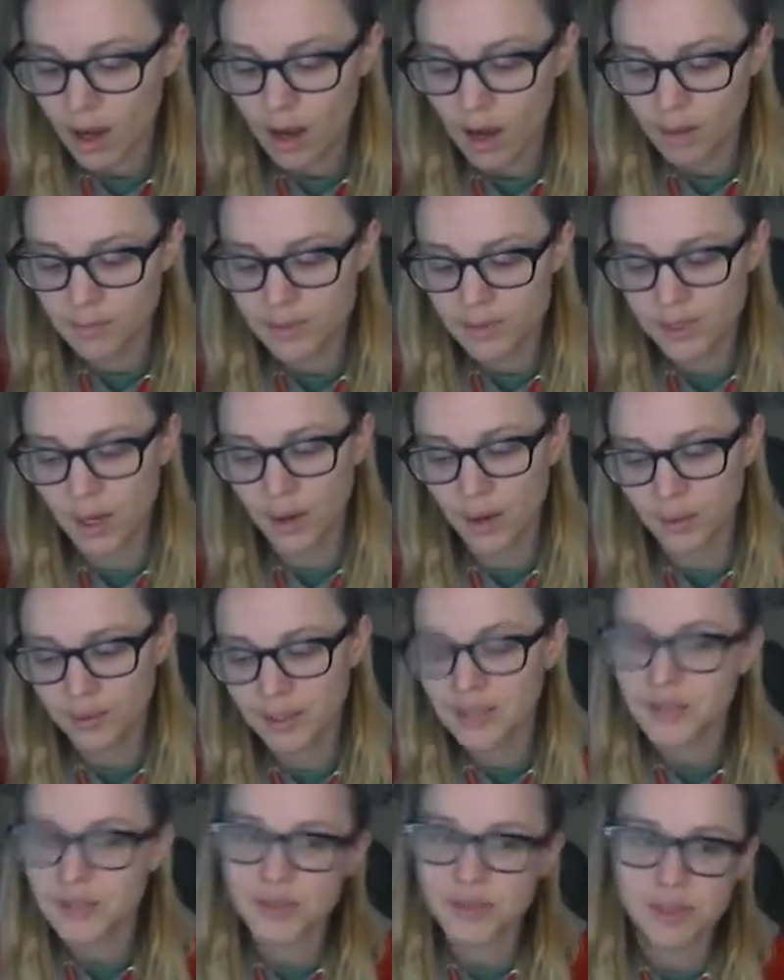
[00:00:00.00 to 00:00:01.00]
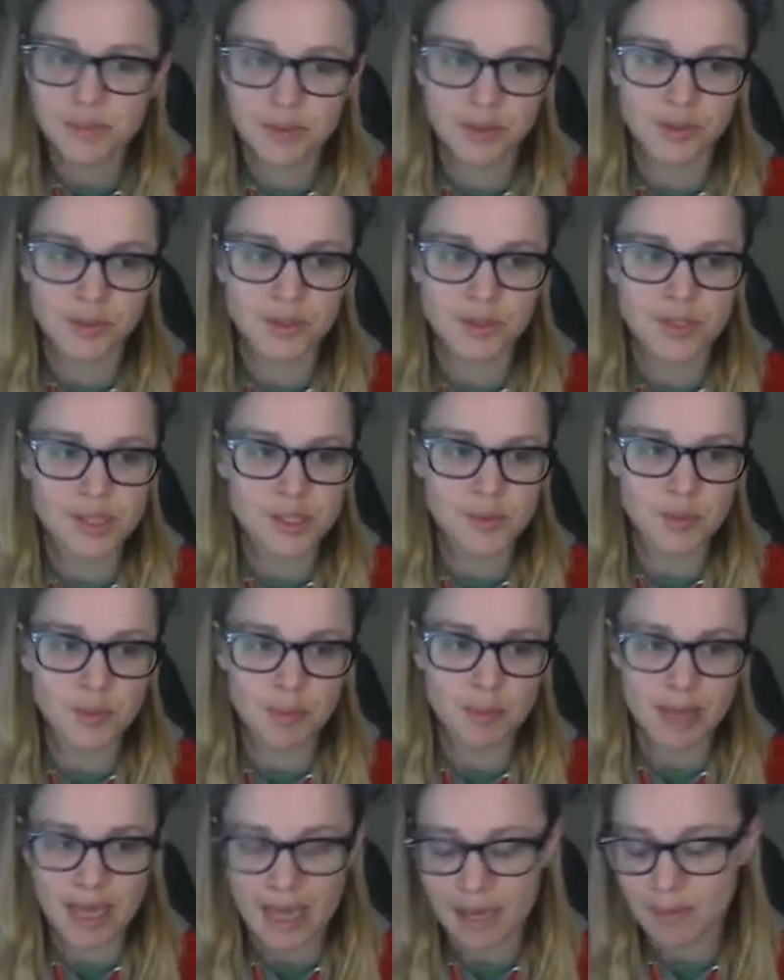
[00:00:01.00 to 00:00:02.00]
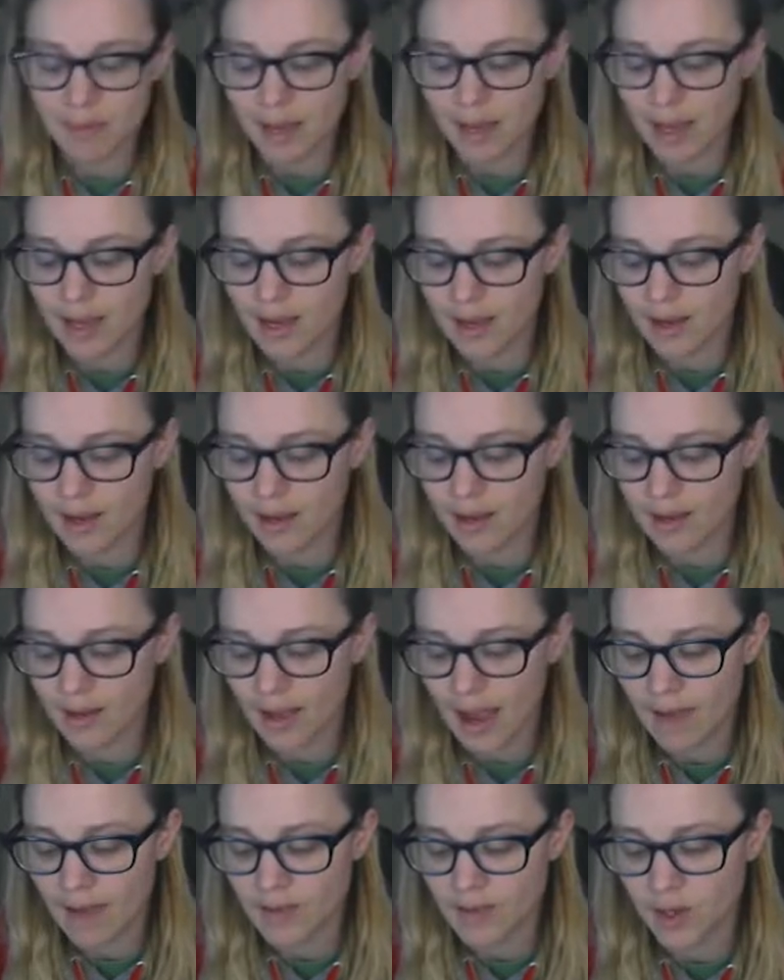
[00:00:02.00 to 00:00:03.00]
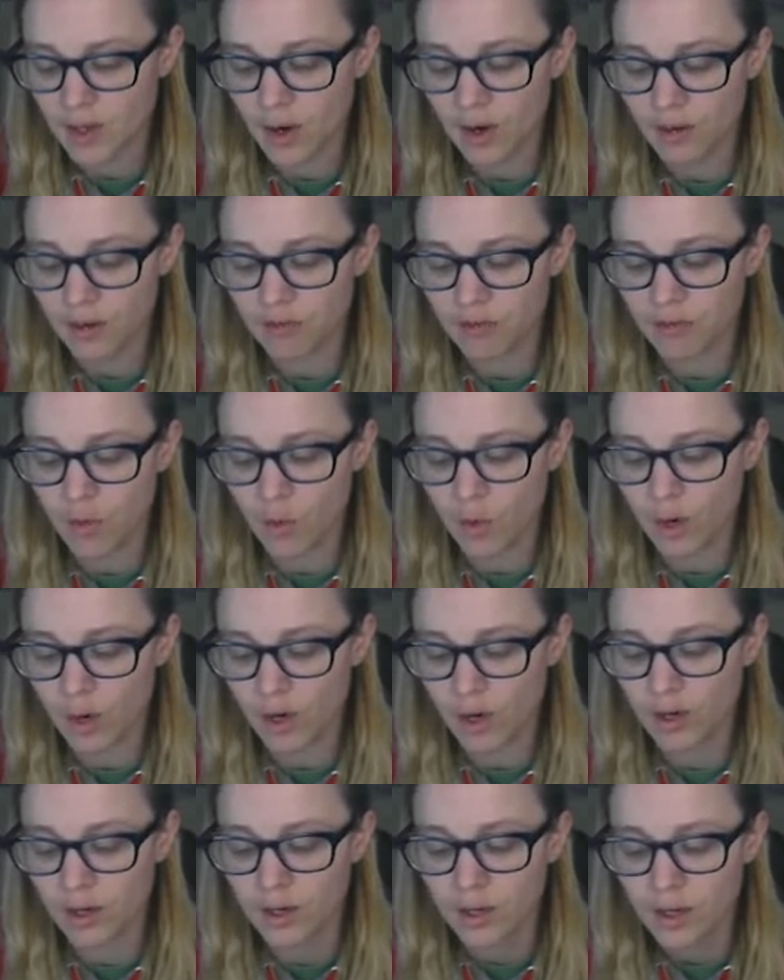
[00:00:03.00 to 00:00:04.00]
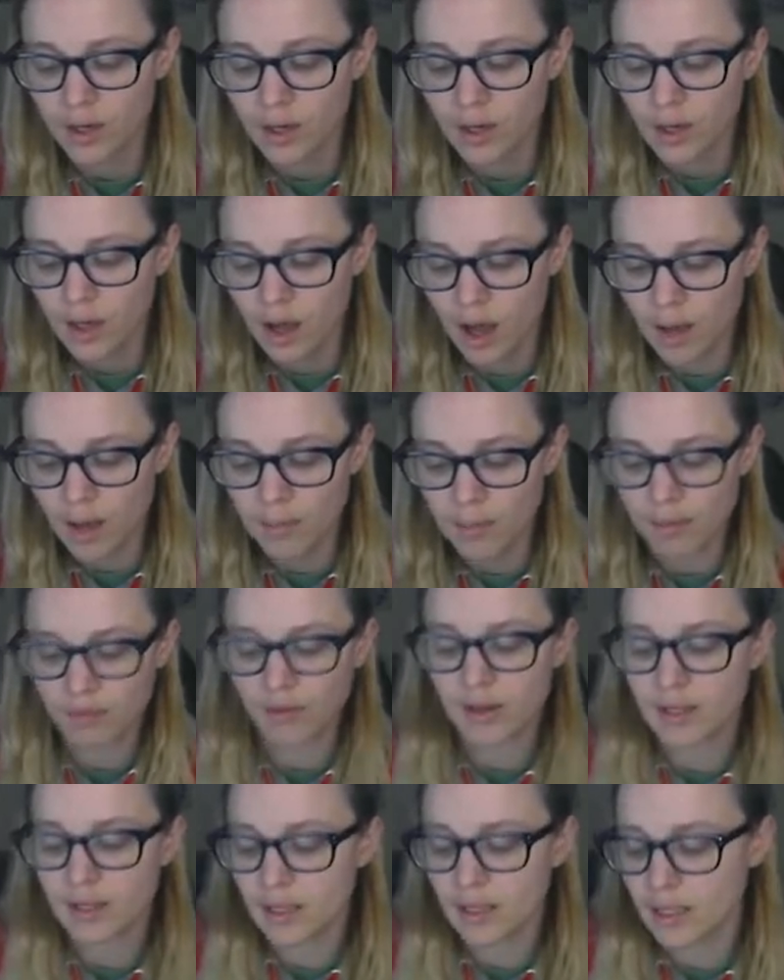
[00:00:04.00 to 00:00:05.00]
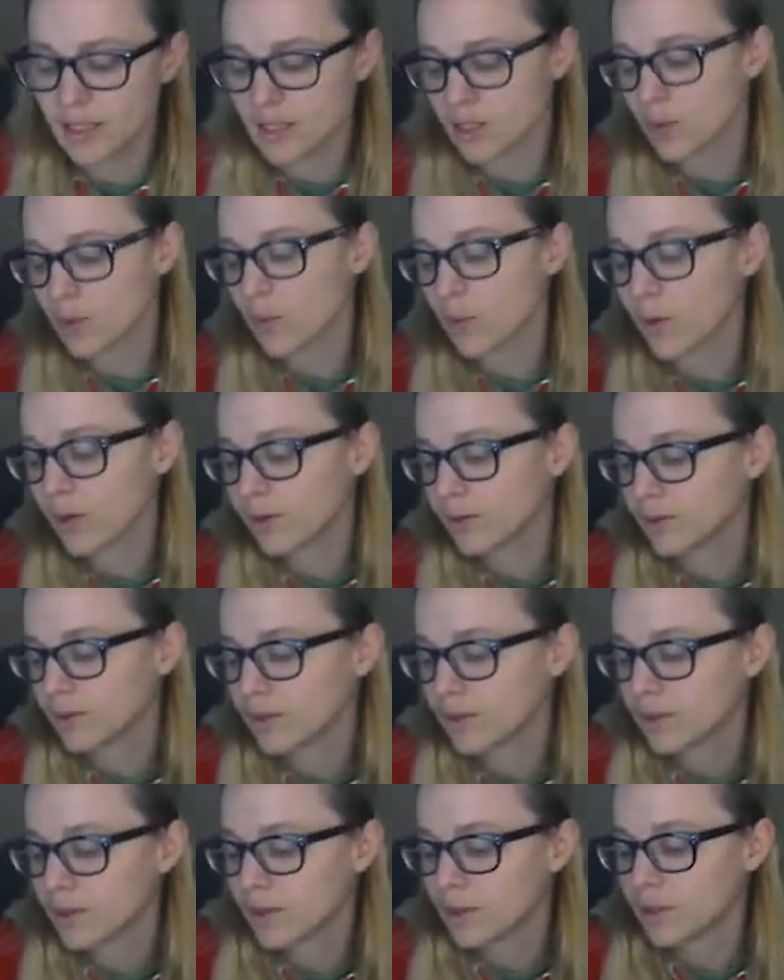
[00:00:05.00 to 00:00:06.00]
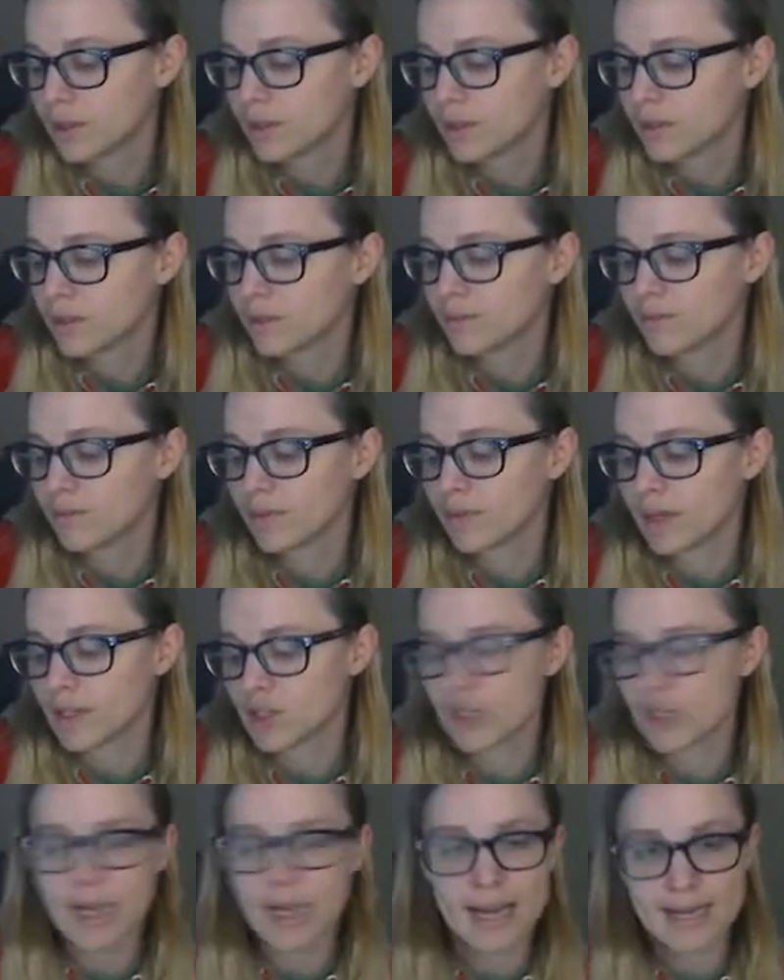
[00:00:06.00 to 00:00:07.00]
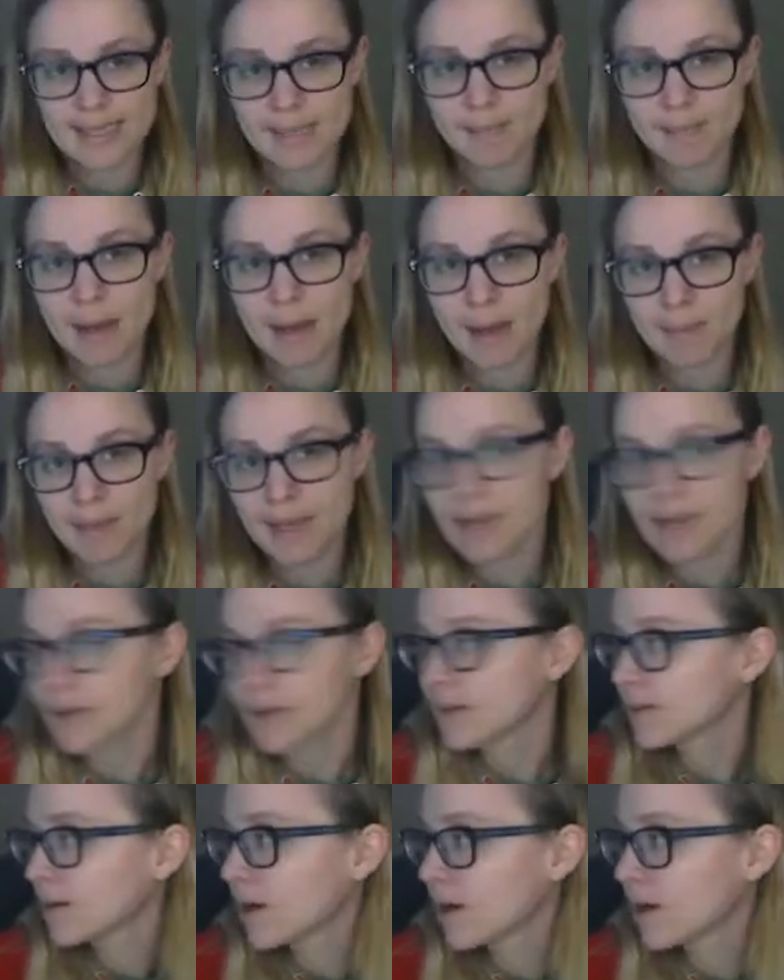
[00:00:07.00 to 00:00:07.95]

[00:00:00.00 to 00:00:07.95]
So these are some doodles. This one became a avatar for a friend in the Discord because she has a puppy, a